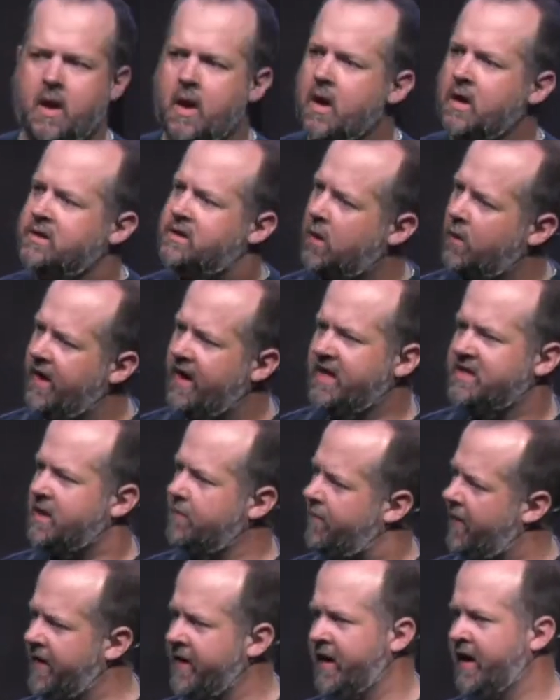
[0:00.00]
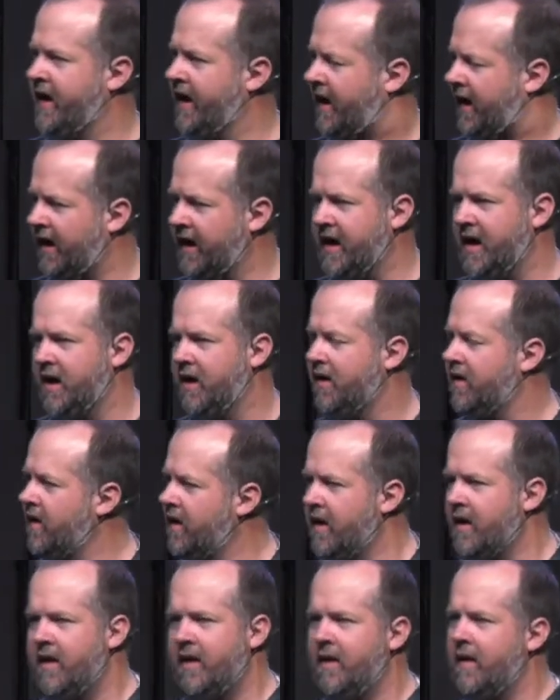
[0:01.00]
So it is abundantly clear
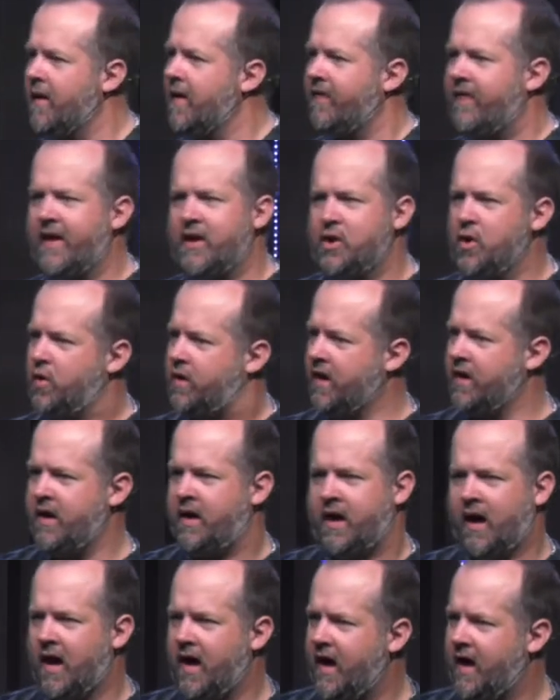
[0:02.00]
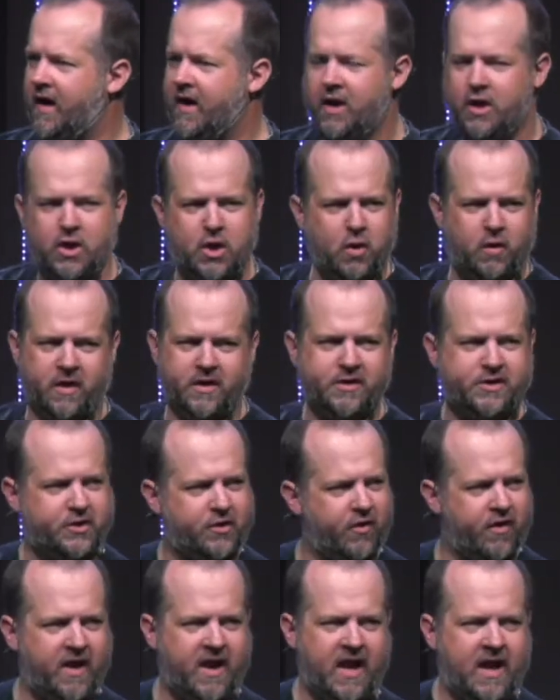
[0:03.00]
that you can cut, you can
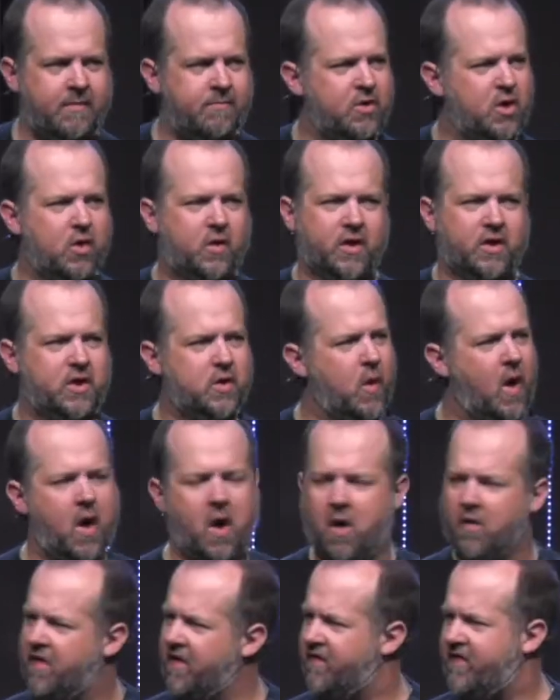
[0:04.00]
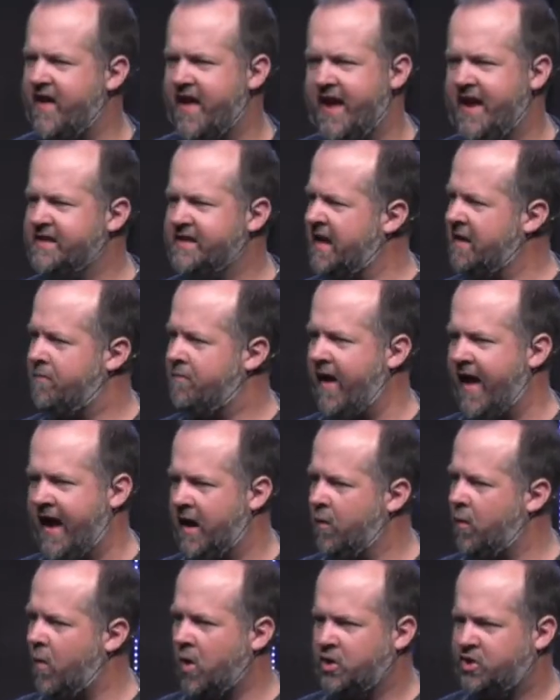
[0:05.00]
scream, you can do all the things in
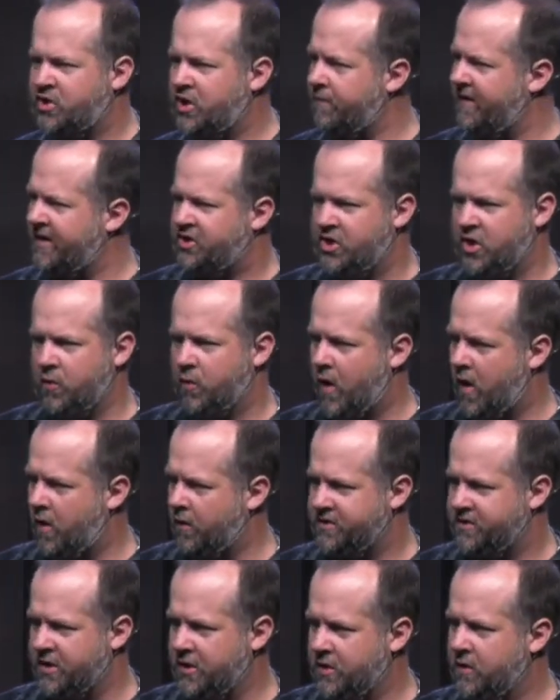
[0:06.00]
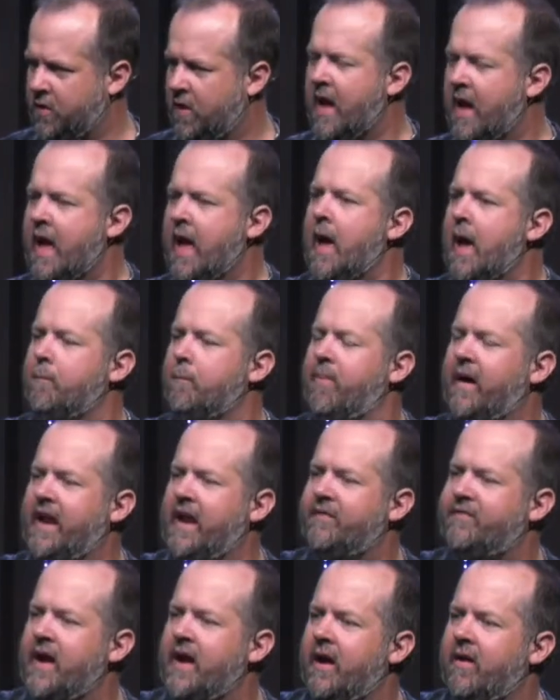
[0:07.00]
pagan worship that you want to, but
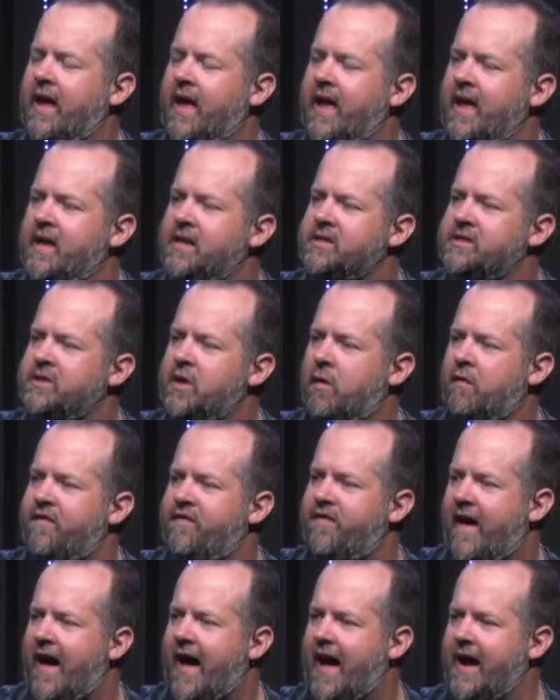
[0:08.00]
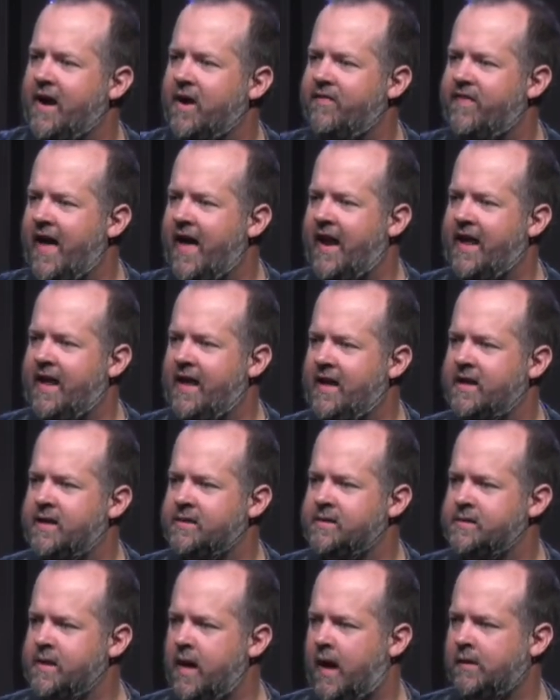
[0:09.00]
if there is no fire, that
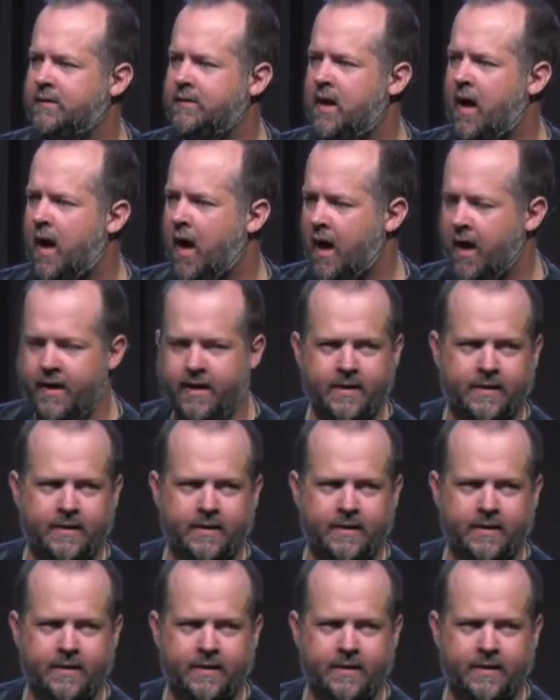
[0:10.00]
is not God.